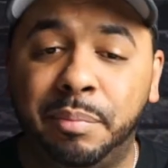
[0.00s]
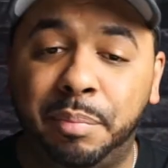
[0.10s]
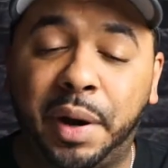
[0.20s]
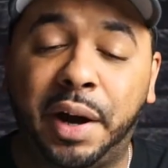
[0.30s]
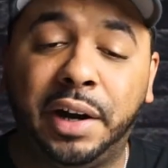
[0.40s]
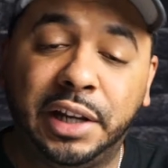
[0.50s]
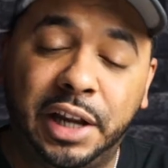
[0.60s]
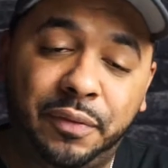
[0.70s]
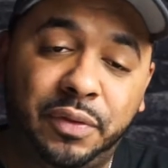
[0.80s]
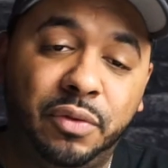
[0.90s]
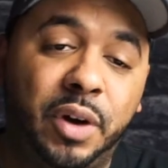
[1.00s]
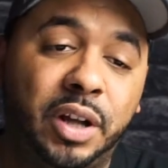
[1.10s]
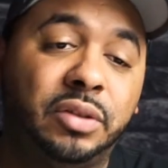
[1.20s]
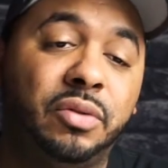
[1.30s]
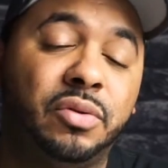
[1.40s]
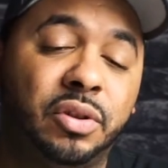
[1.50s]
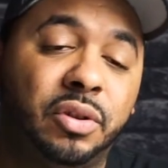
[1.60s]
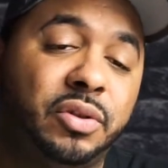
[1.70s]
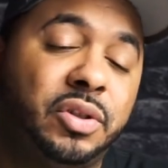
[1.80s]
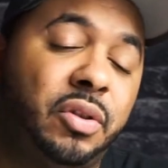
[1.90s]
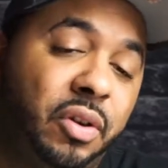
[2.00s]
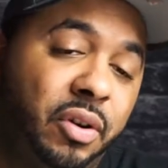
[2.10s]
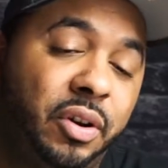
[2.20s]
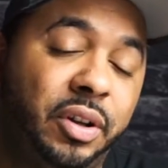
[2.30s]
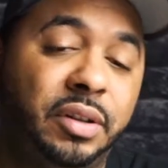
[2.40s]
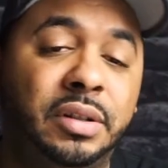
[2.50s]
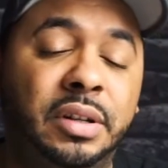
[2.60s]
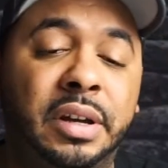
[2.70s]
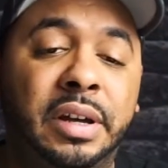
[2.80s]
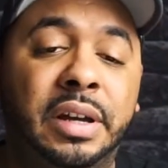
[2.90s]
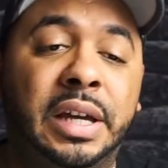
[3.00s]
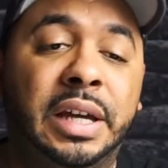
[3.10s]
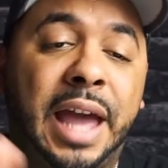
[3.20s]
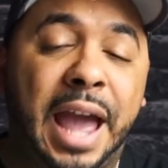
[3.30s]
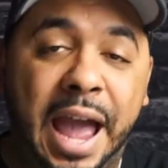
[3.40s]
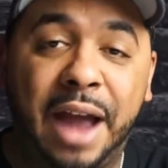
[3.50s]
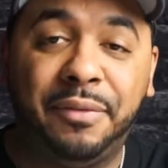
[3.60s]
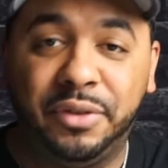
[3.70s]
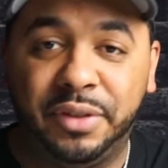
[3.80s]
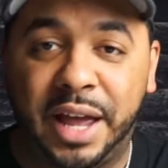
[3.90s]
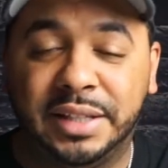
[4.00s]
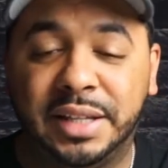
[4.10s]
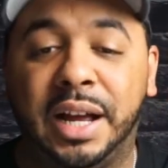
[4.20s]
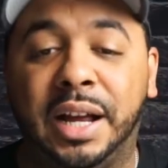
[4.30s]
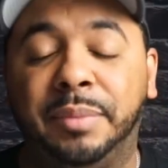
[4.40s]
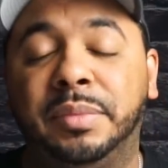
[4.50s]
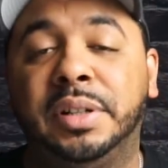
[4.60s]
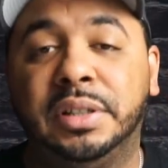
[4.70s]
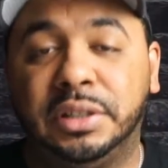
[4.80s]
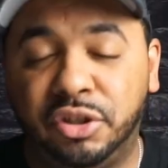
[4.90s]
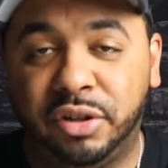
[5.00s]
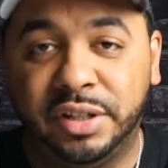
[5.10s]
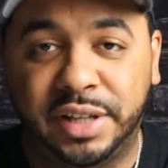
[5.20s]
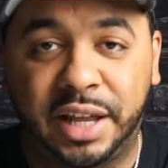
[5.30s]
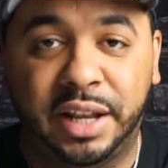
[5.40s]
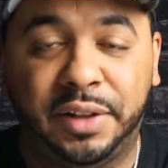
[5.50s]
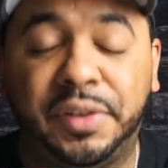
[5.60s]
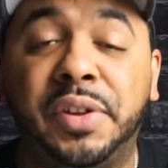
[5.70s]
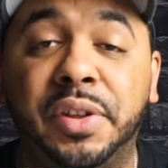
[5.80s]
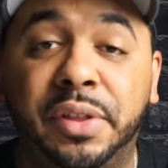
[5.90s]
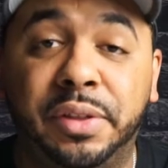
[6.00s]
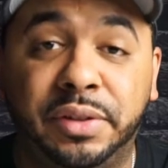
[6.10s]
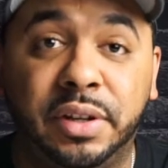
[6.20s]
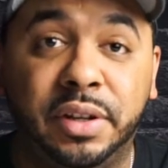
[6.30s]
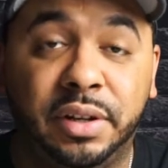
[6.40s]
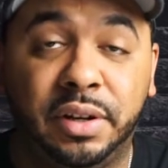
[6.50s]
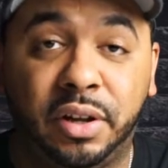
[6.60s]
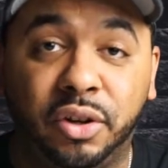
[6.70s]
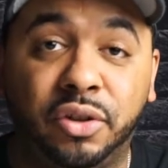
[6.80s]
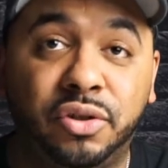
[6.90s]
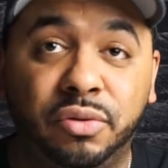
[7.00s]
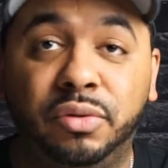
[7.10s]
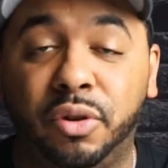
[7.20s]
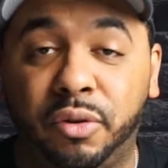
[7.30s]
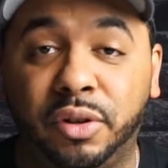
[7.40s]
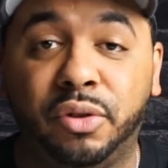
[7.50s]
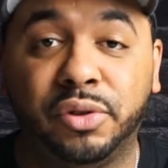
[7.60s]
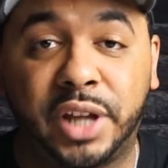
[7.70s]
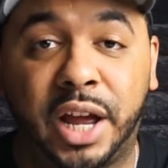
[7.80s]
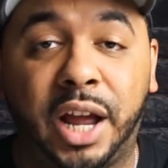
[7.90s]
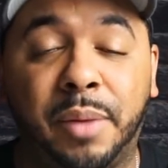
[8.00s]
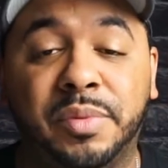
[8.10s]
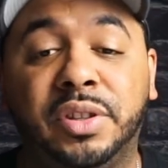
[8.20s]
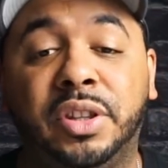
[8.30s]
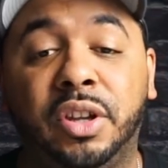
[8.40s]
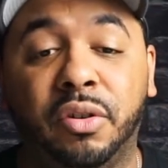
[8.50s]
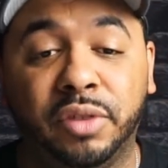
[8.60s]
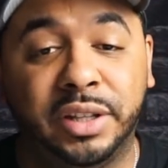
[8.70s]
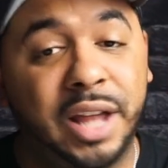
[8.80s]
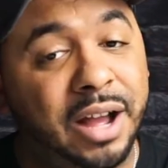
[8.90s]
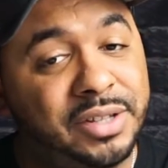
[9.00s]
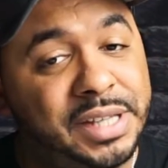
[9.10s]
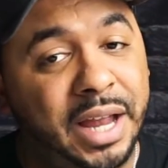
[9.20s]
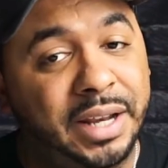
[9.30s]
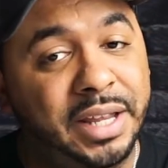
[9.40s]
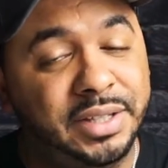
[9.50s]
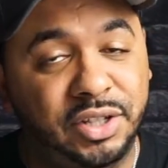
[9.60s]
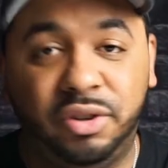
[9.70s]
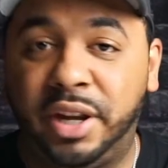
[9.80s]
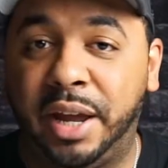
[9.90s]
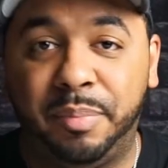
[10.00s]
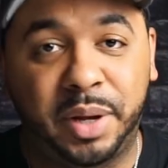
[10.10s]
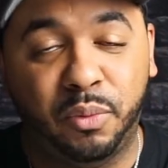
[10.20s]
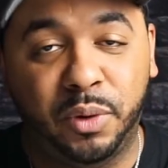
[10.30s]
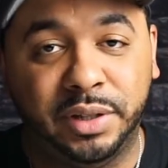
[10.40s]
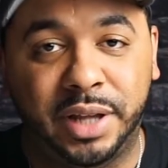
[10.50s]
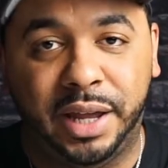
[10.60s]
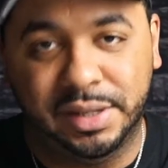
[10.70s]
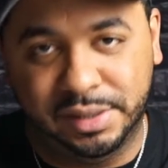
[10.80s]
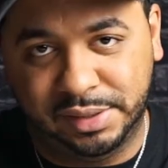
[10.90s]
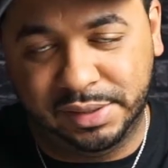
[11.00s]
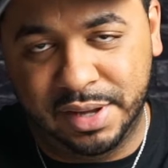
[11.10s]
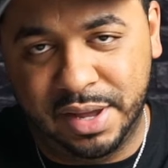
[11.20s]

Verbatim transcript: But if you want those alerts on after that time, you can set it to, to alert you during those times. The only downside is you can't pick what days